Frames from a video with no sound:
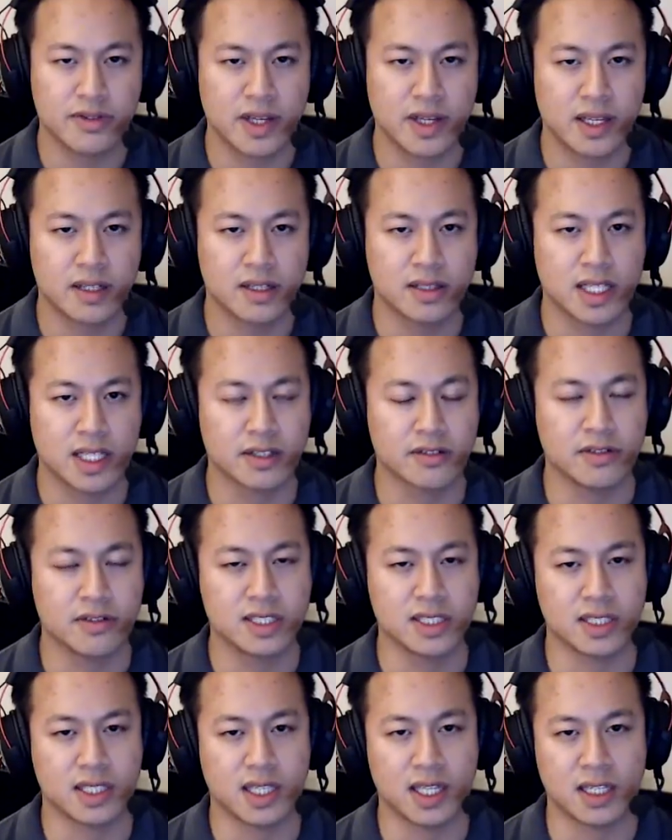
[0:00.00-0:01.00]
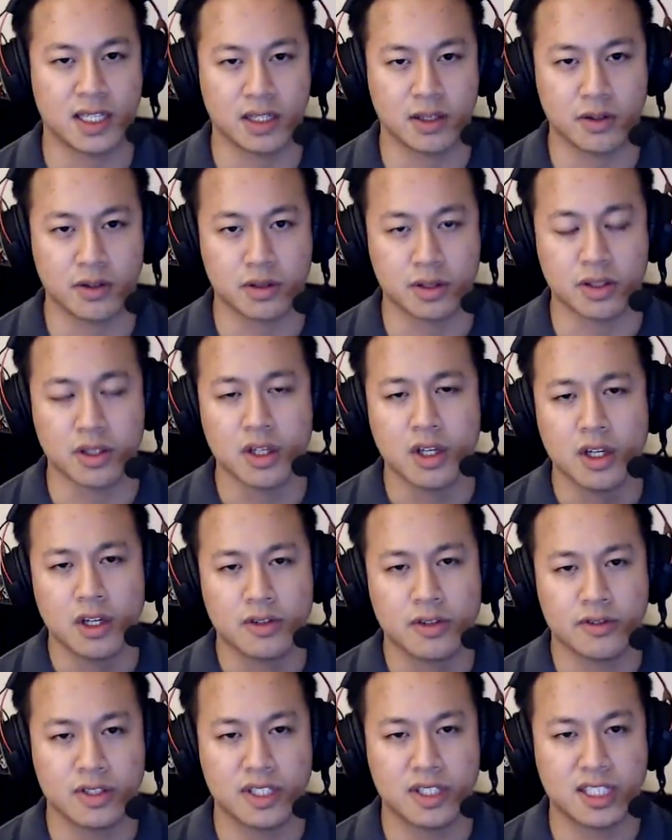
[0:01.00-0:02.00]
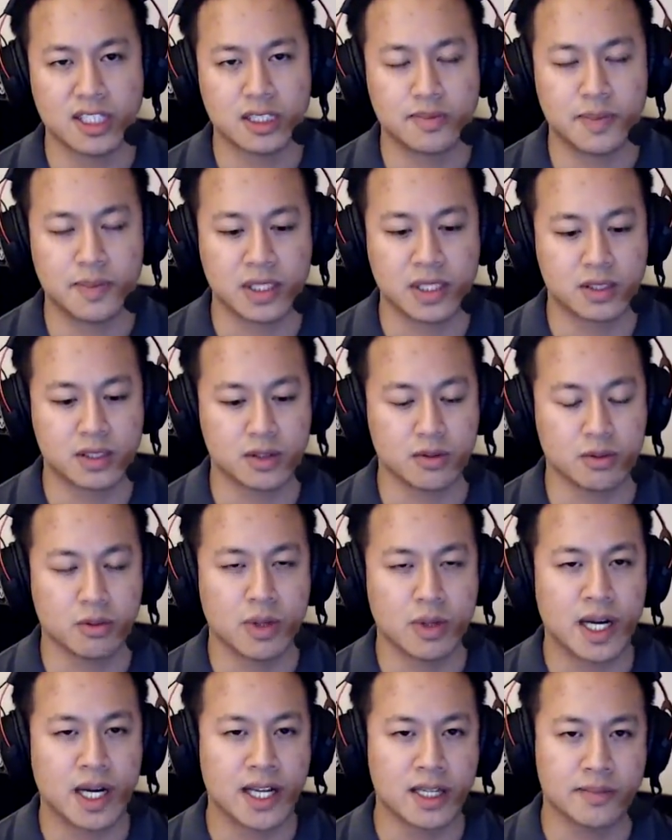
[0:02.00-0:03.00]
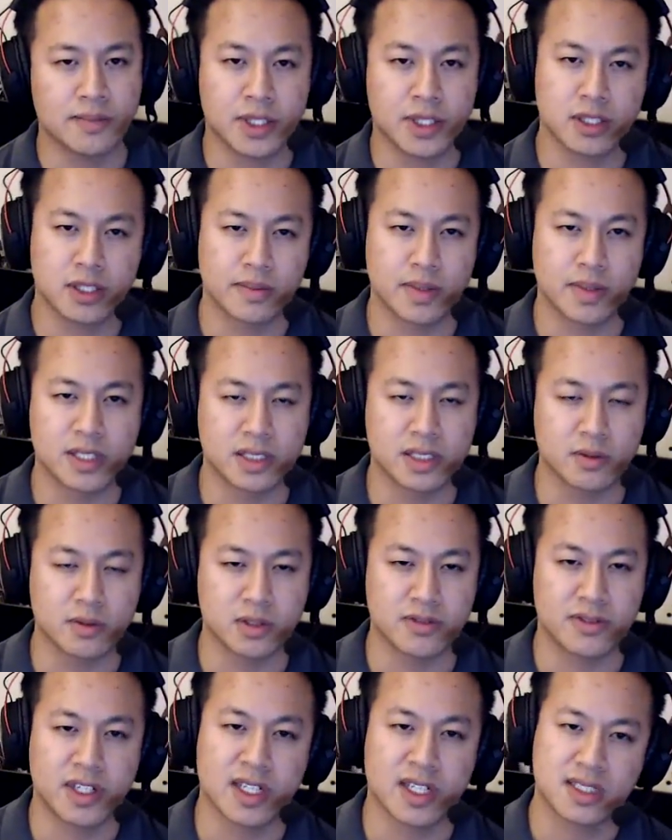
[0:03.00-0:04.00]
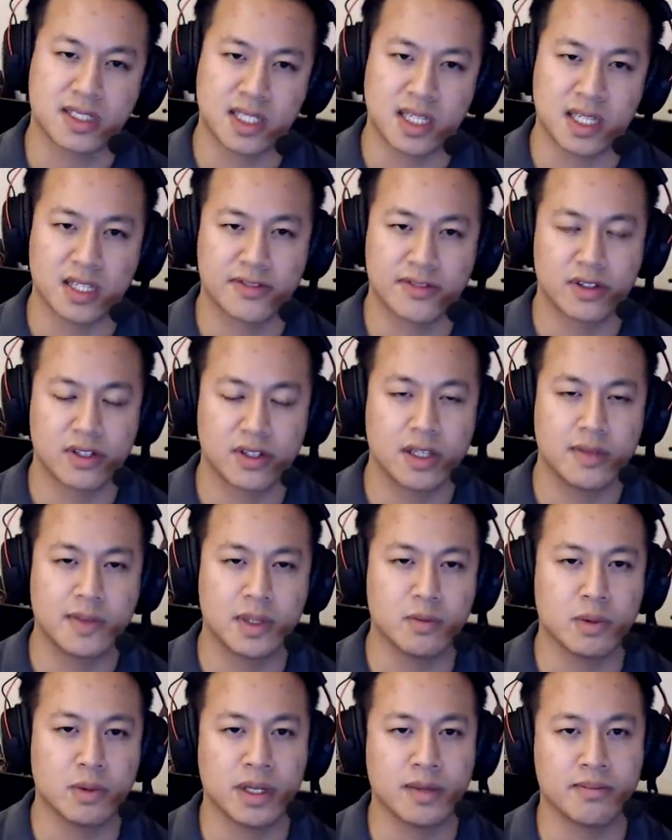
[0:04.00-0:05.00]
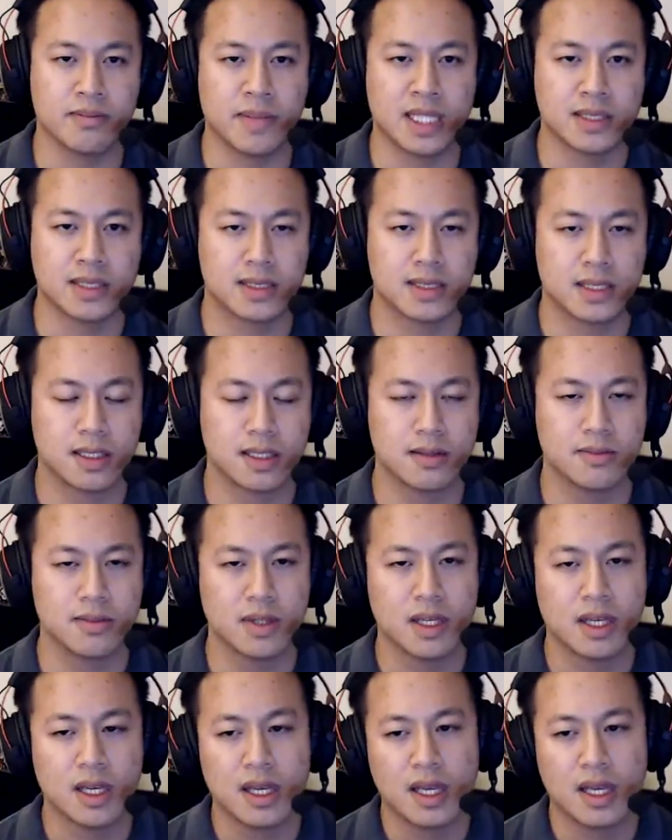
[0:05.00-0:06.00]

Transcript: had a recent candidate who could really speak to why a particular project was very exciting for him and what it meant to him.